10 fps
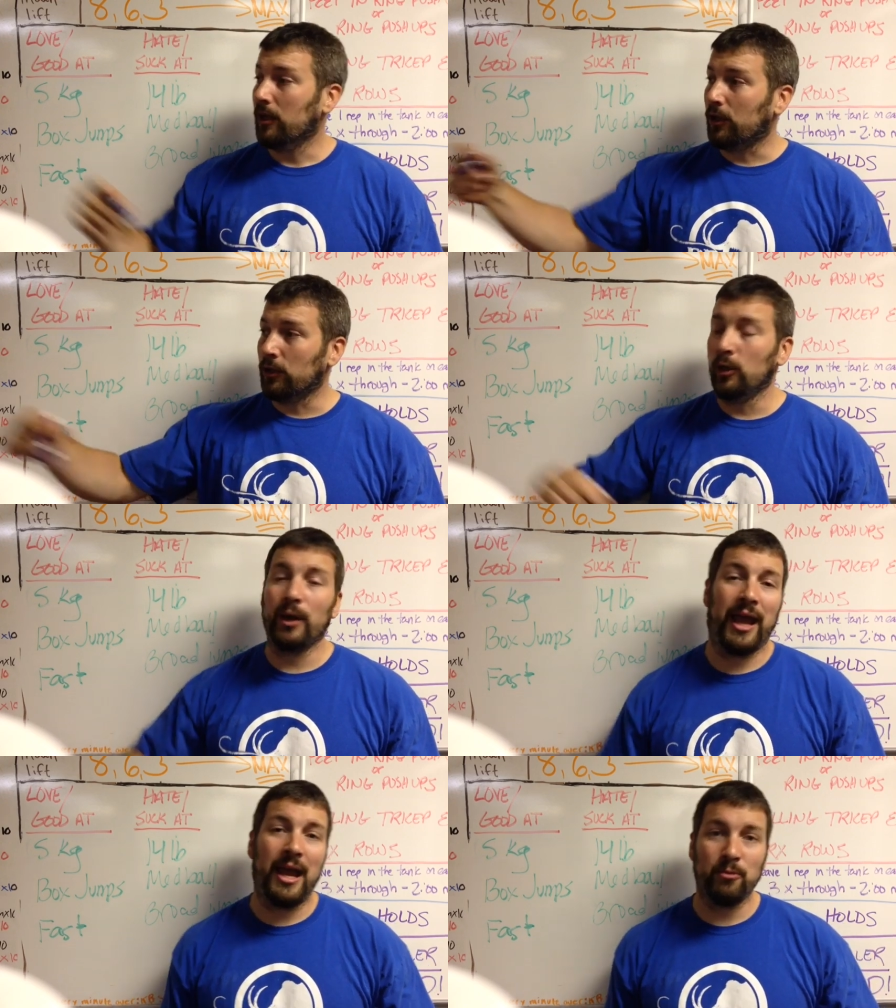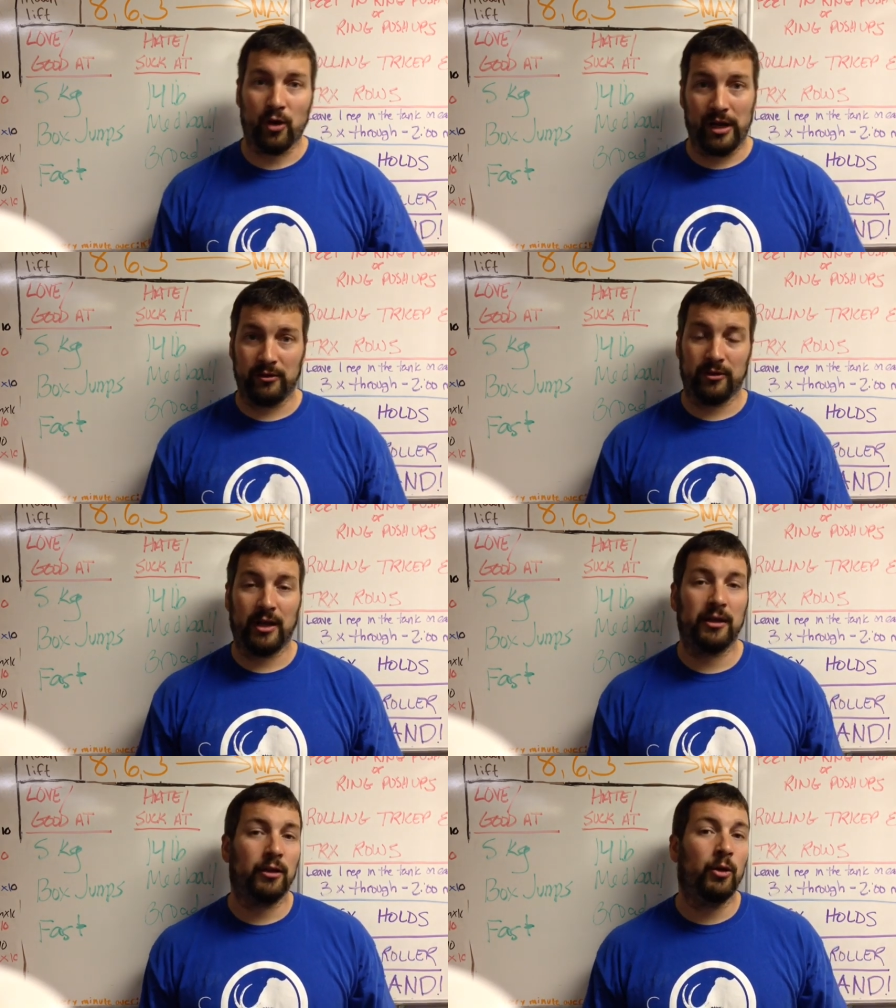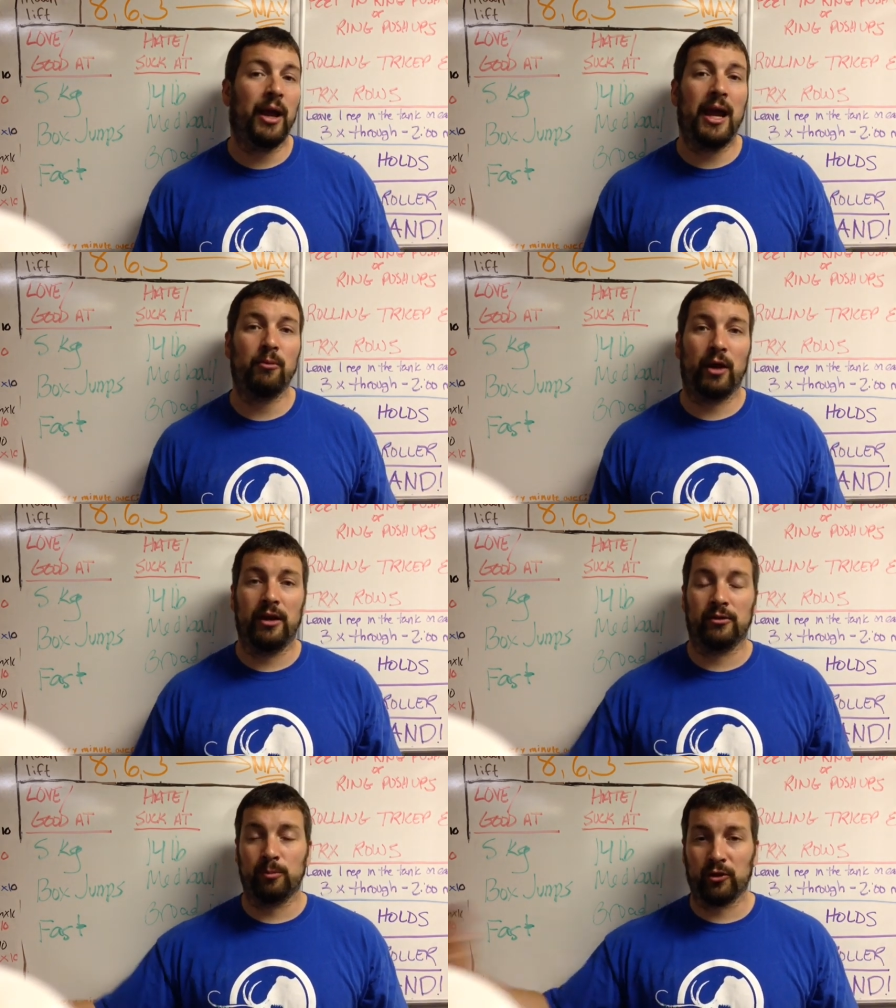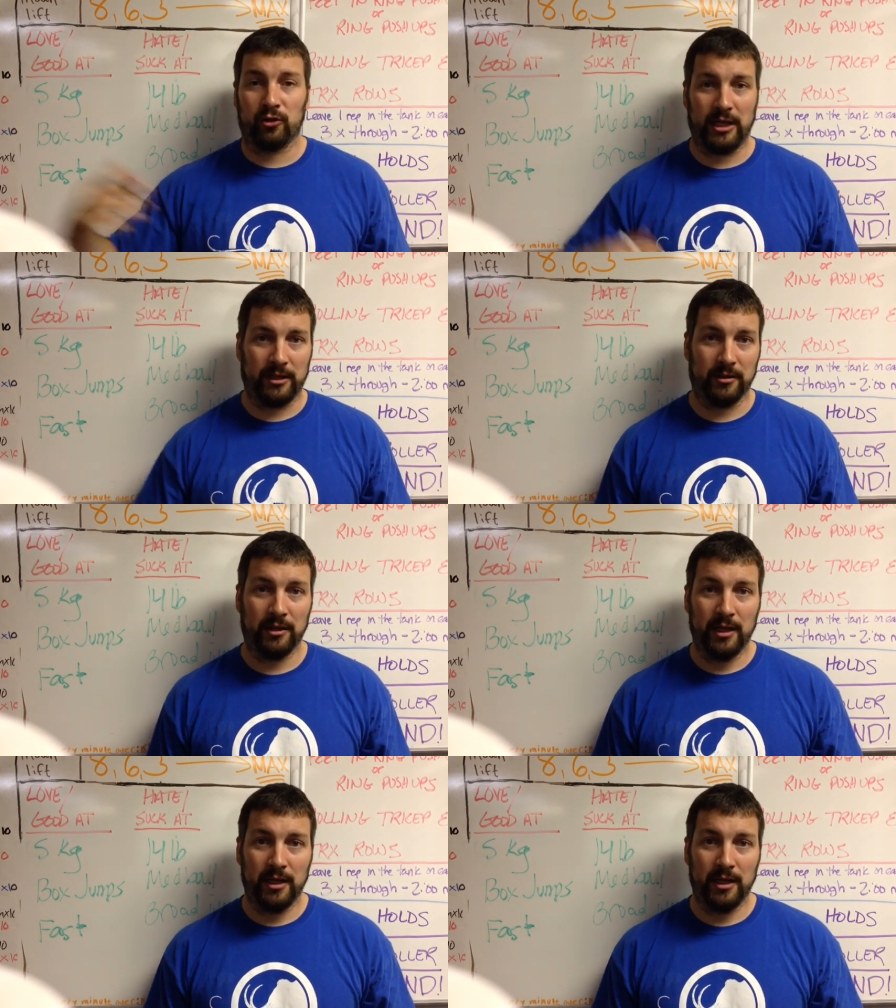glute ham raises on the glute ham raise machine.